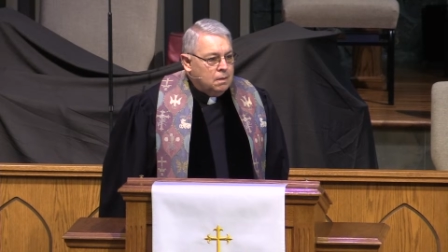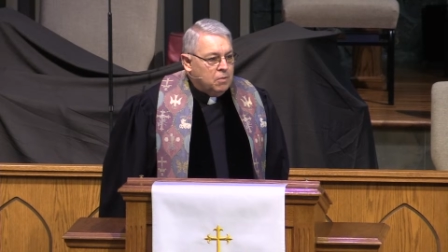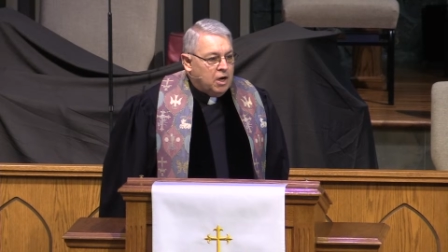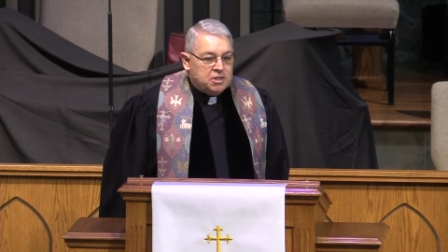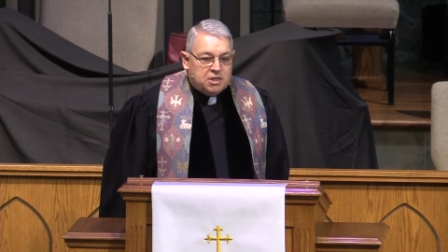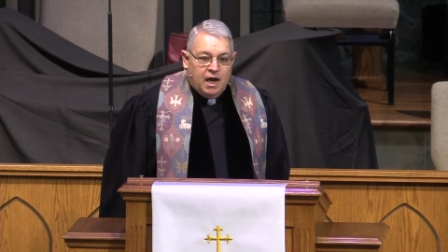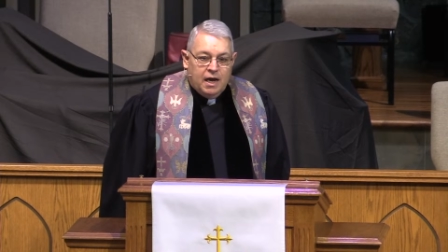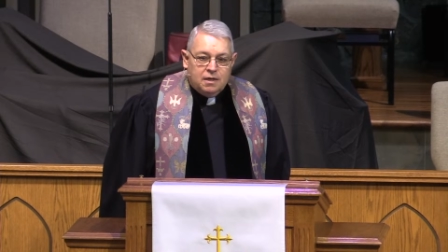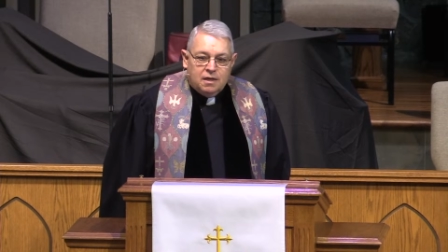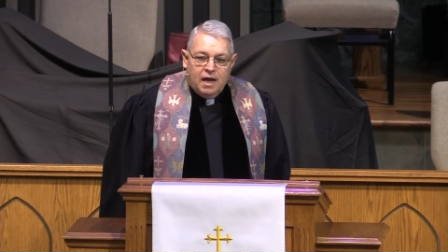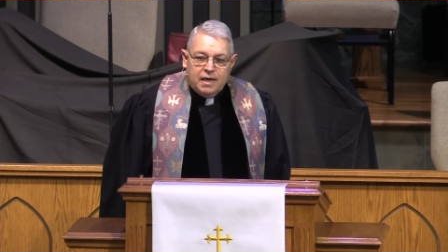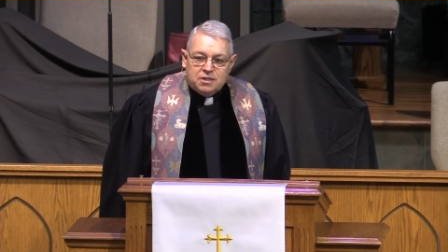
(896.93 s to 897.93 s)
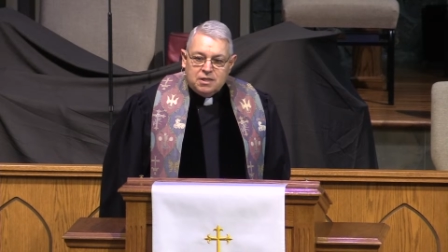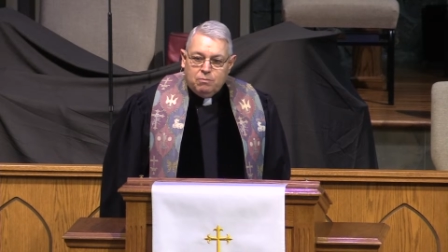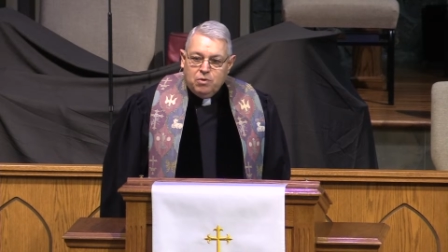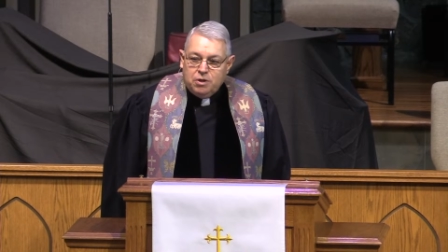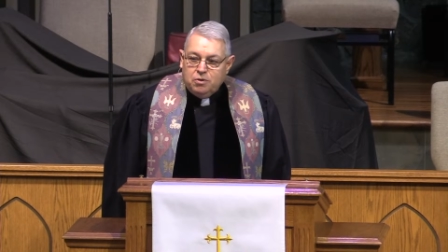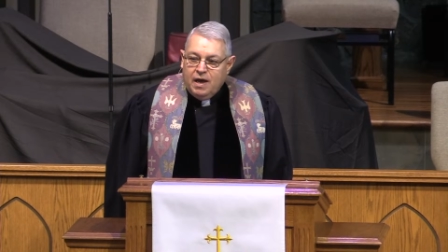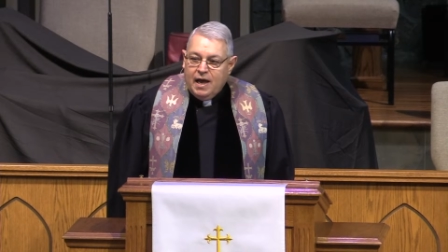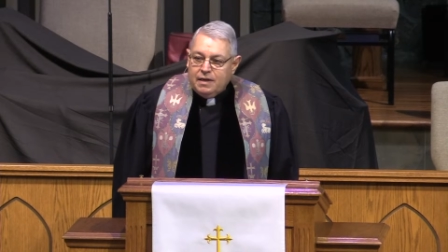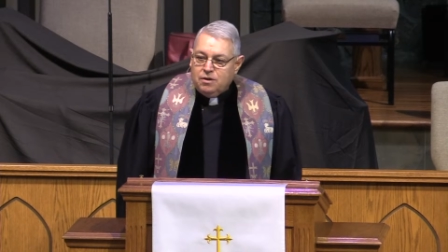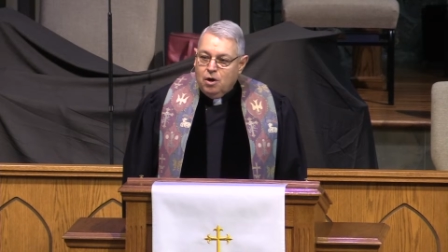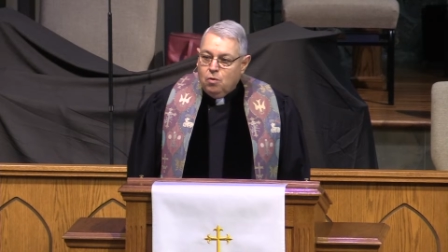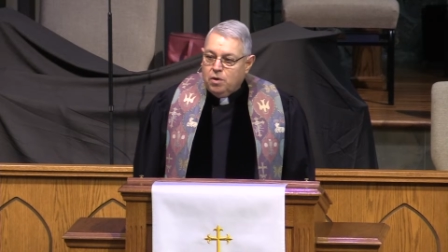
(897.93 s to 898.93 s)
But I was kind of like someone who
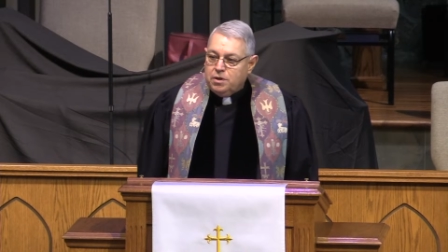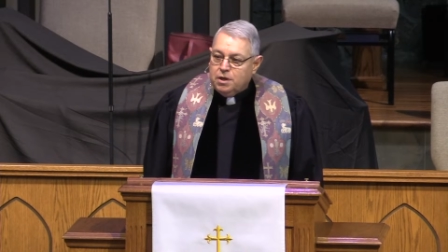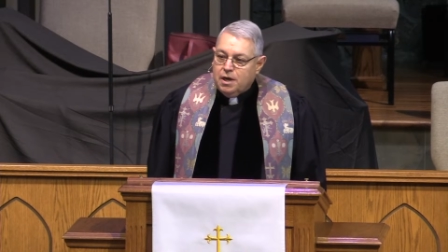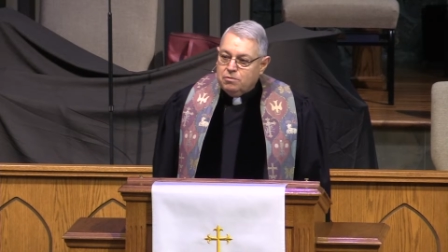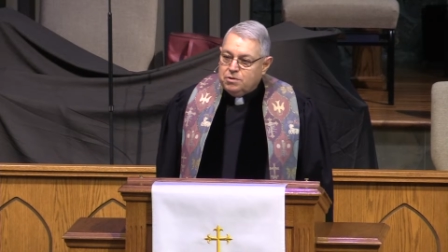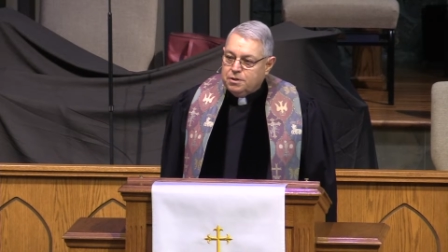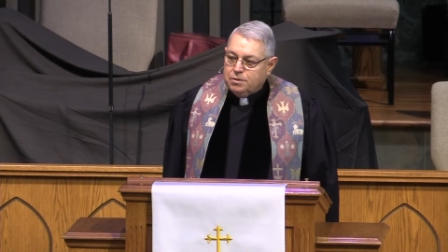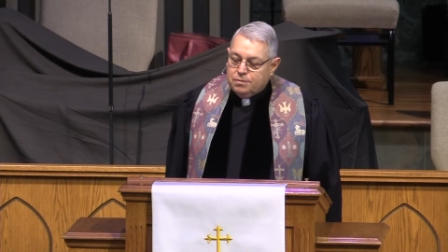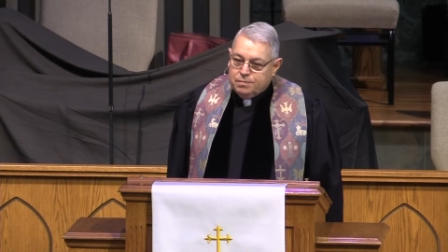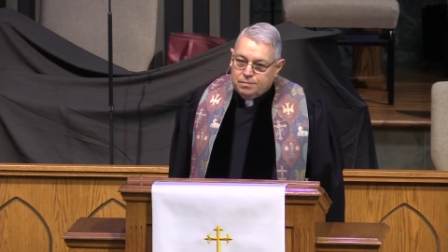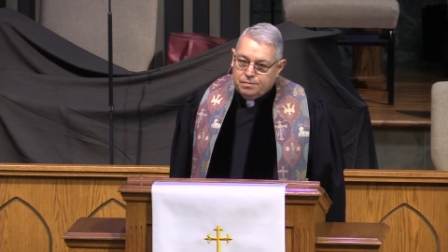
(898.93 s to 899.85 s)
had no one to go to.